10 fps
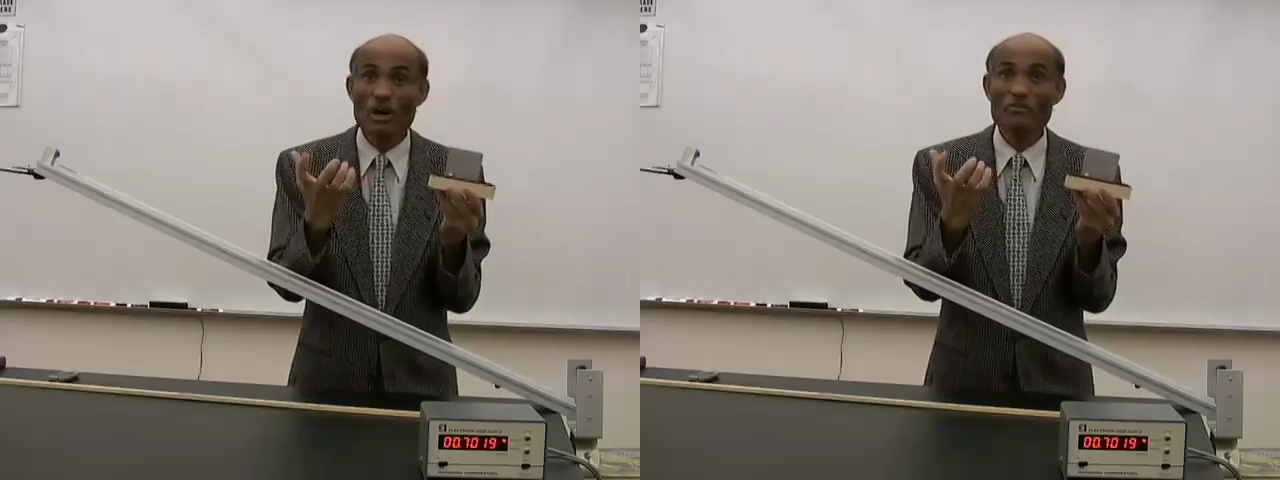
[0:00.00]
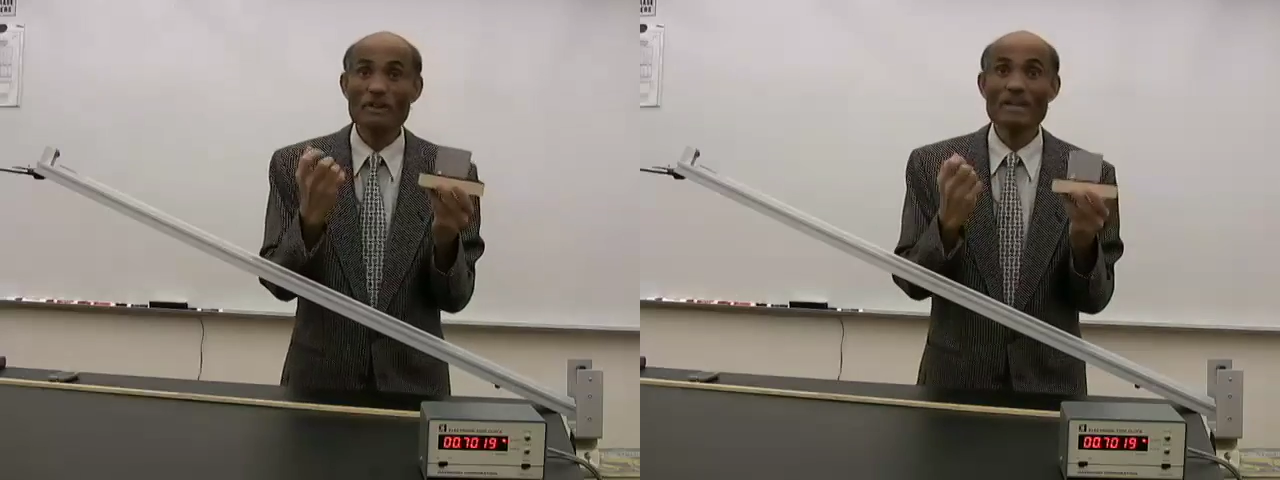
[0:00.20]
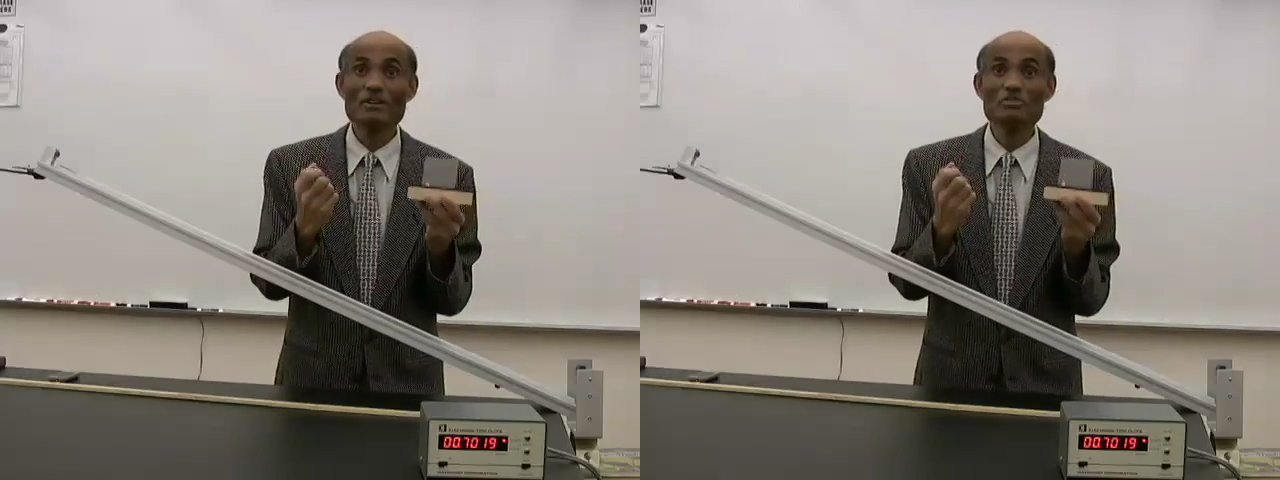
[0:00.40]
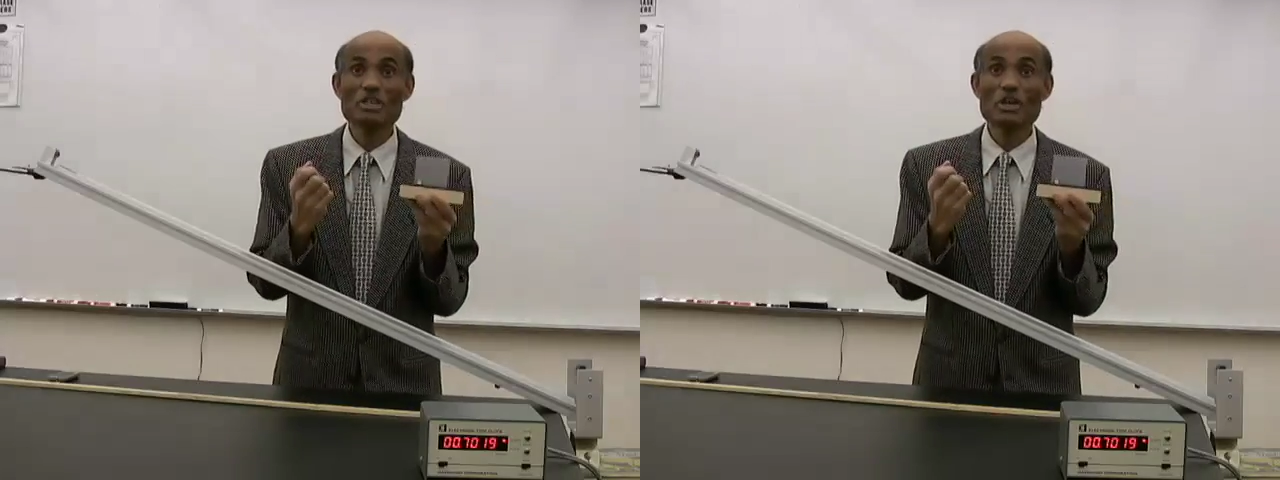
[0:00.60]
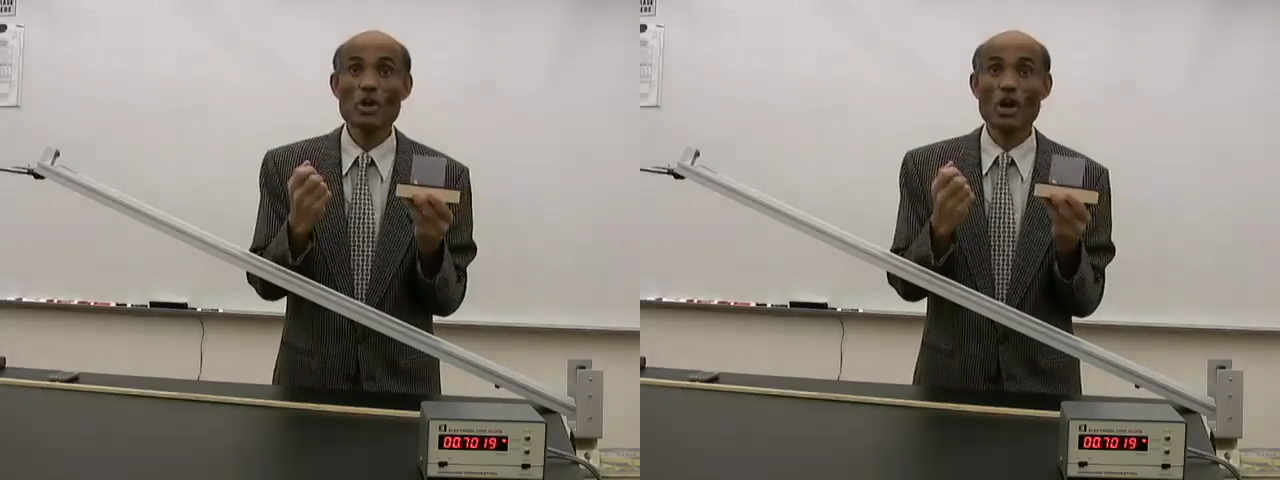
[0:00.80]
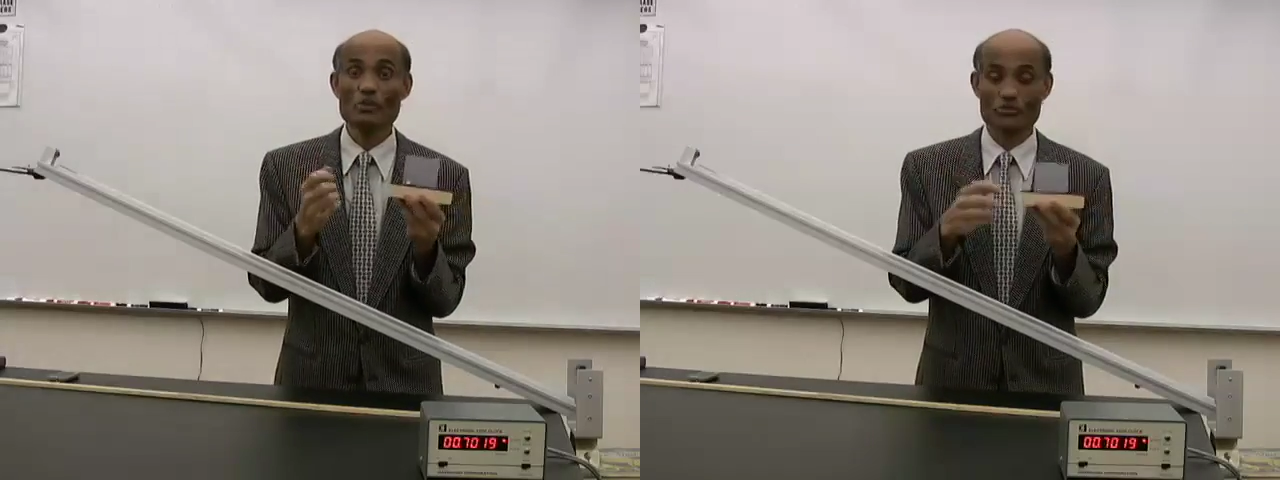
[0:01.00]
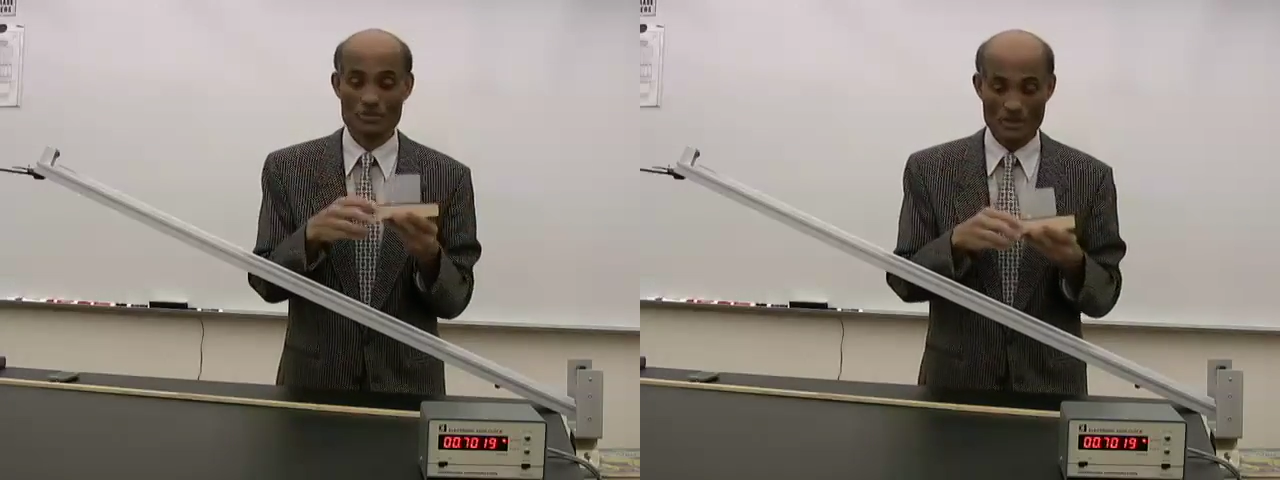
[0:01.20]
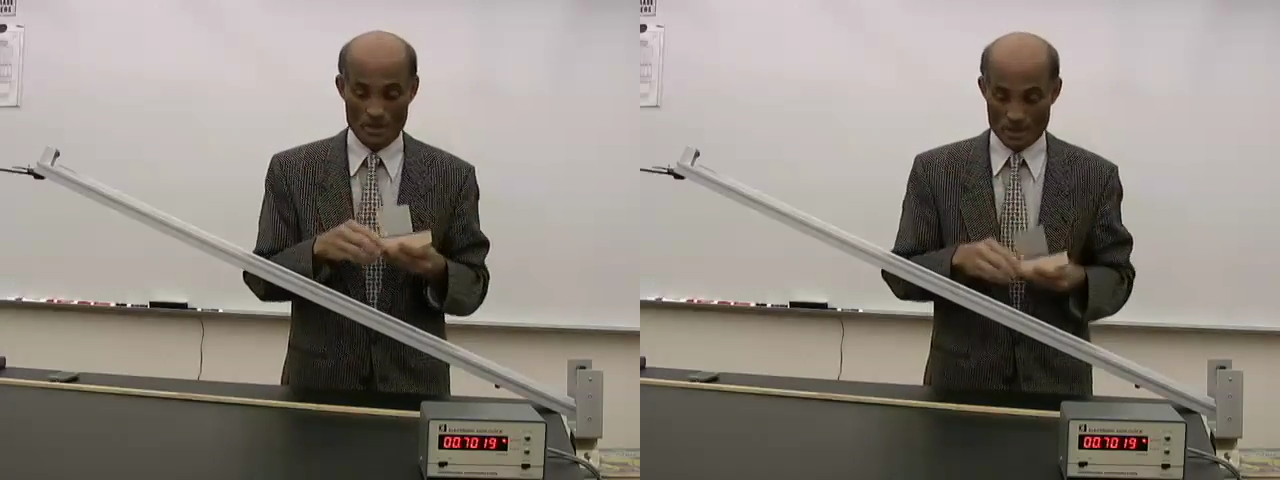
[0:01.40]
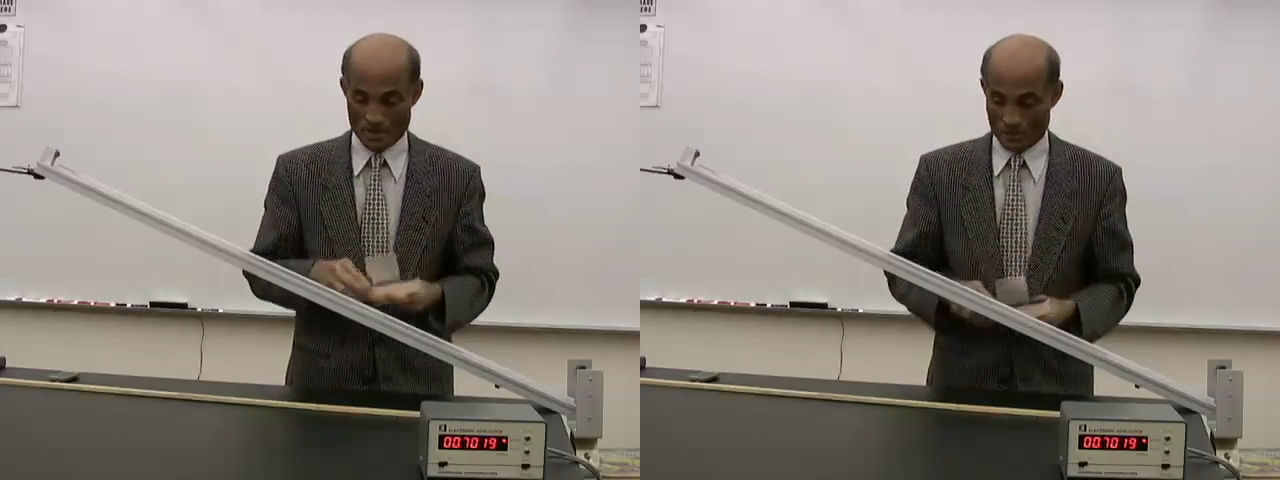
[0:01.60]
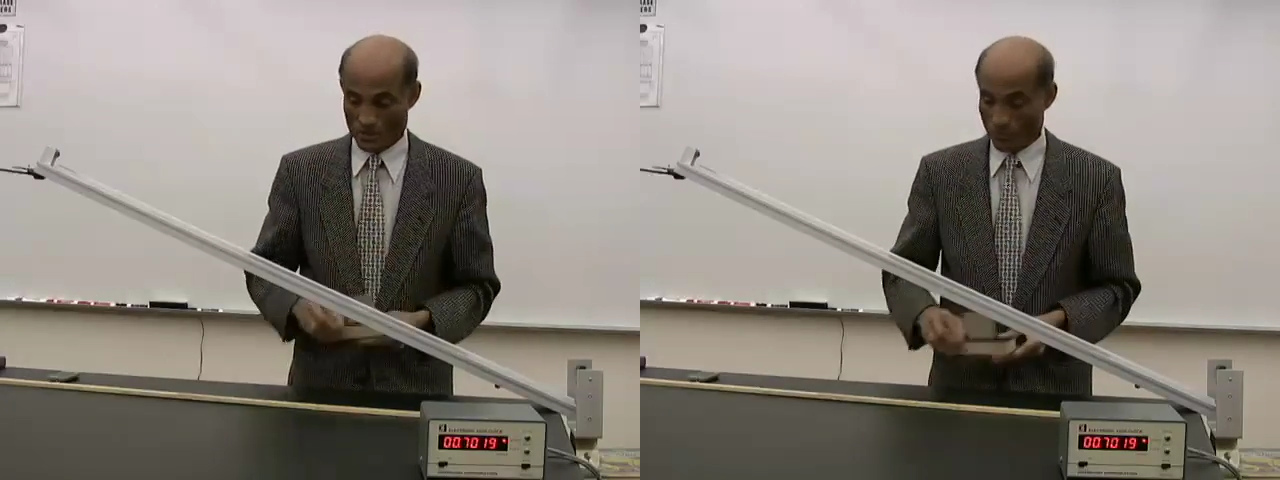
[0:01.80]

of energy lost? The